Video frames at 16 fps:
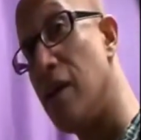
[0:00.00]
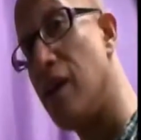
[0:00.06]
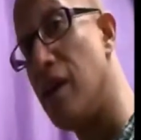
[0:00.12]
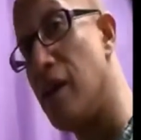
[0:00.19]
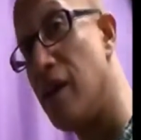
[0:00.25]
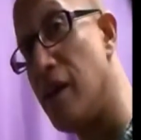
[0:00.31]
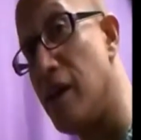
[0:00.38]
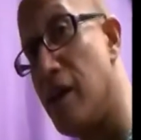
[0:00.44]

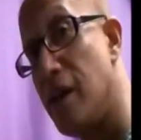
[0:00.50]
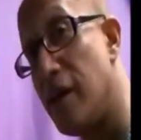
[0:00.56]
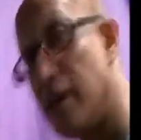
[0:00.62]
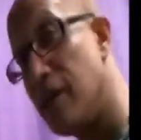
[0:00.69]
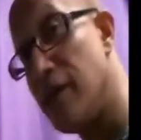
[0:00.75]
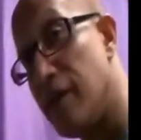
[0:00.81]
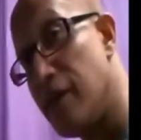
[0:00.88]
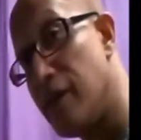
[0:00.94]

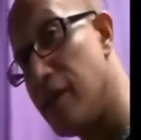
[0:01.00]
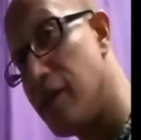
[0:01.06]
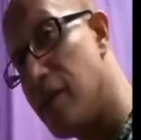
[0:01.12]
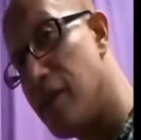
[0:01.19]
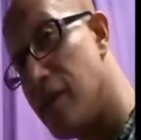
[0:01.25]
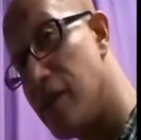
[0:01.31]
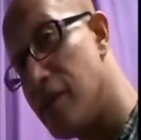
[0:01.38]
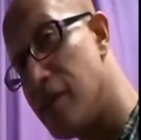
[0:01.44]
And
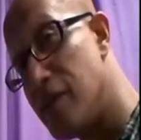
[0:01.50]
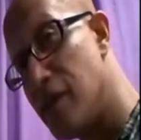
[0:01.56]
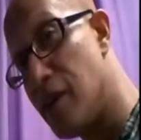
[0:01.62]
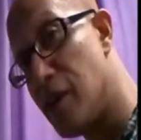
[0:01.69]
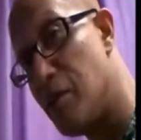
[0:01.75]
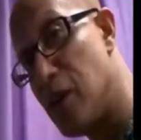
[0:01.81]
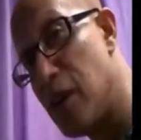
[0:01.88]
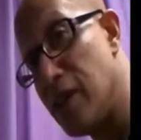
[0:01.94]

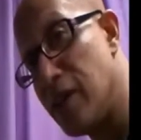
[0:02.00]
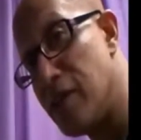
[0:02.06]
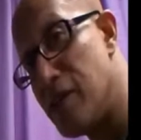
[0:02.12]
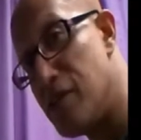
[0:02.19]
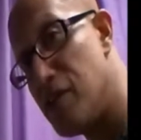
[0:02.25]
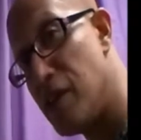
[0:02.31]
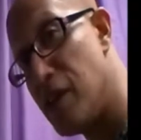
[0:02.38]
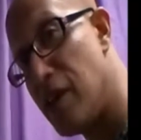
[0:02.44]
sorry about the
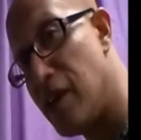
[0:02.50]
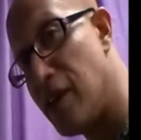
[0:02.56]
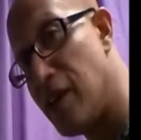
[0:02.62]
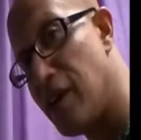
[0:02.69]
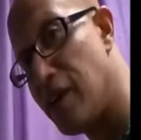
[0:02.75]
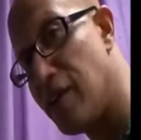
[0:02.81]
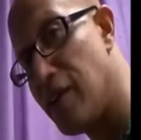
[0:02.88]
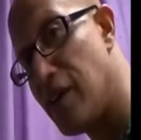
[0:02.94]

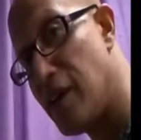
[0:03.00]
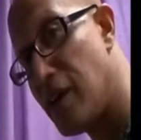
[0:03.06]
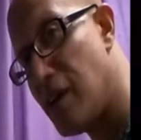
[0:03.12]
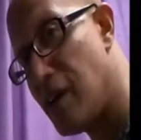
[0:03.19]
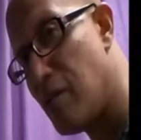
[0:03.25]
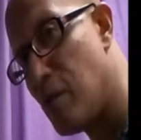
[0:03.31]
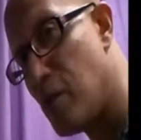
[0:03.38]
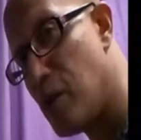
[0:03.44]
shaking of the
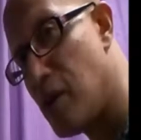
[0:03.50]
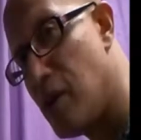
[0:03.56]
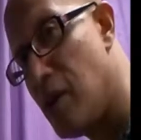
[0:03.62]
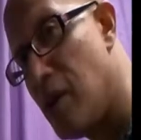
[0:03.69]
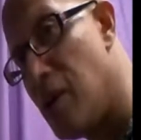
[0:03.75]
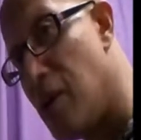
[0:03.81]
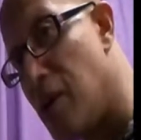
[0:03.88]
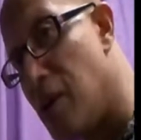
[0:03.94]
camera,
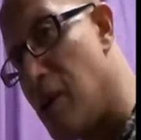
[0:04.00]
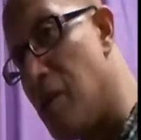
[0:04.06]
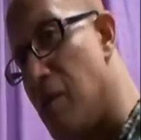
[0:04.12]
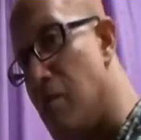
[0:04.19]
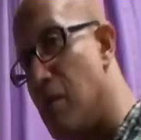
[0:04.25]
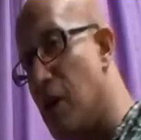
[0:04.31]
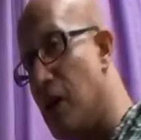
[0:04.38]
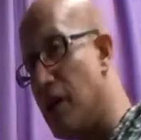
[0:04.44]

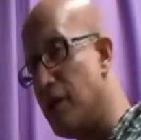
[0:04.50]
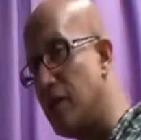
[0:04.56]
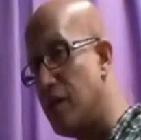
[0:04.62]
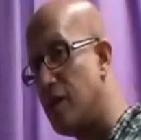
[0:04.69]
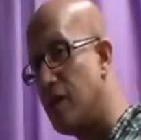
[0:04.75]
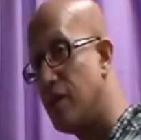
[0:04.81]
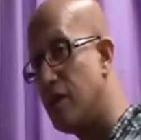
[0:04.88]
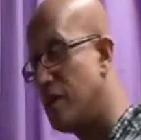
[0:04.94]
but